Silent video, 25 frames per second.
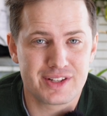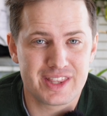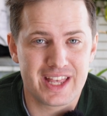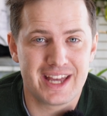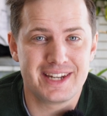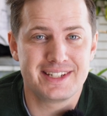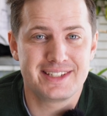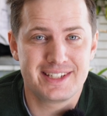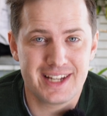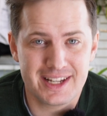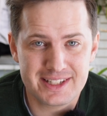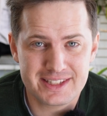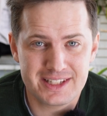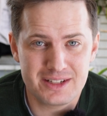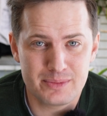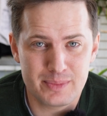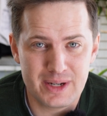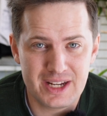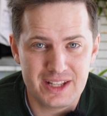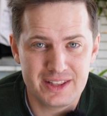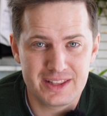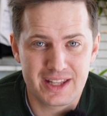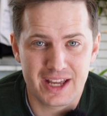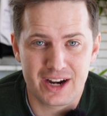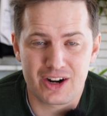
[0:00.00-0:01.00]
that doesn't
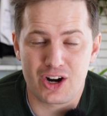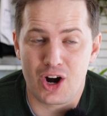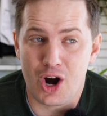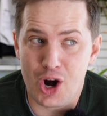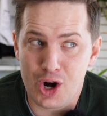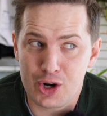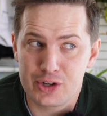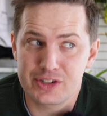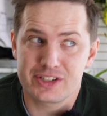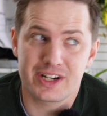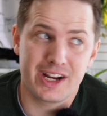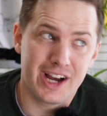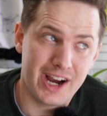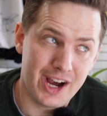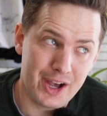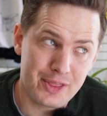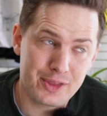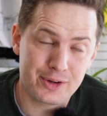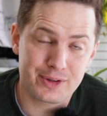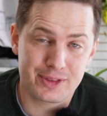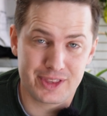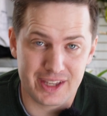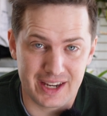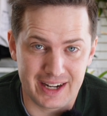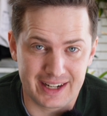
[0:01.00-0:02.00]
mean there aren't
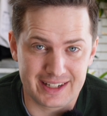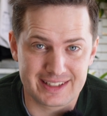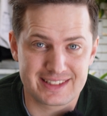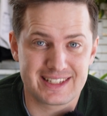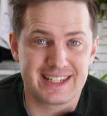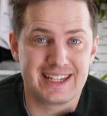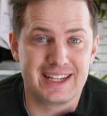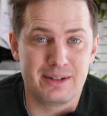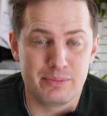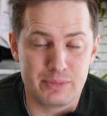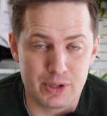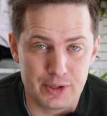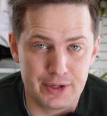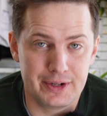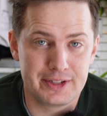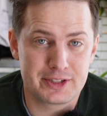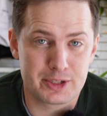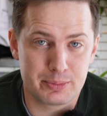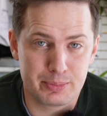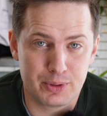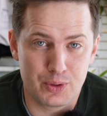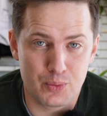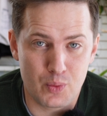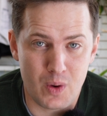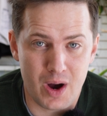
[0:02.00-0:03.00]
other things in
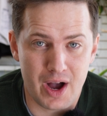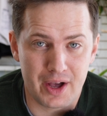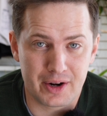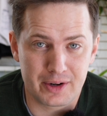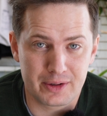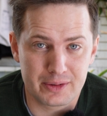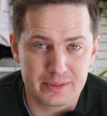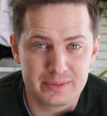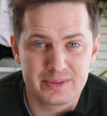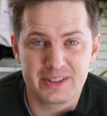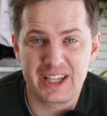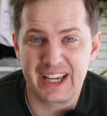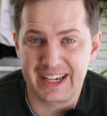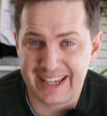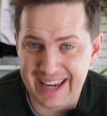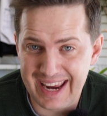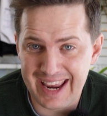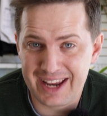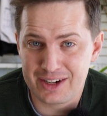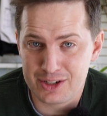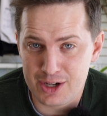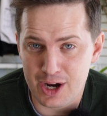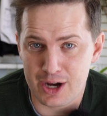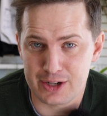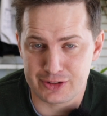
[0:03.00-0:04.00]
municipal water that
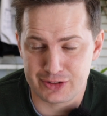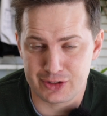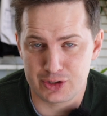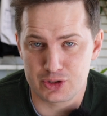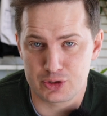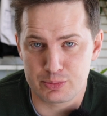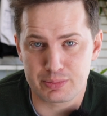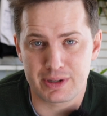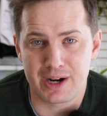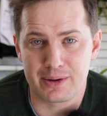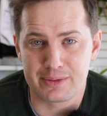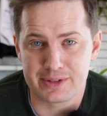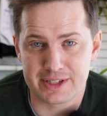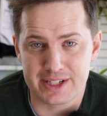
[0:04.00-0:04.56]
can cause those brown